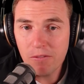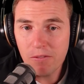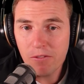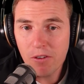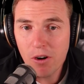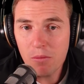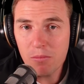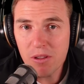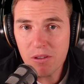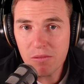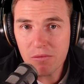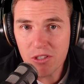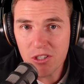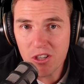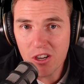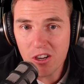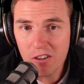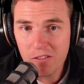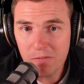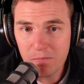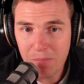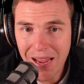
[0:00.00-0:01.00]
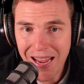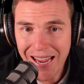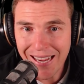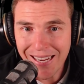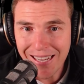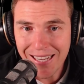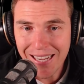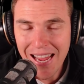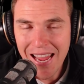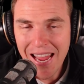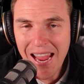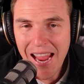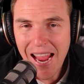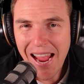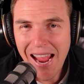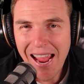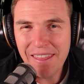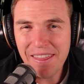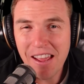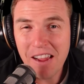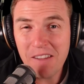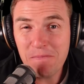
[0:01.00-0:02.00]
from the Reserve Bank. Okay.
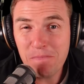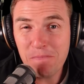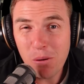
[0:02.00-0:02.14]
And they've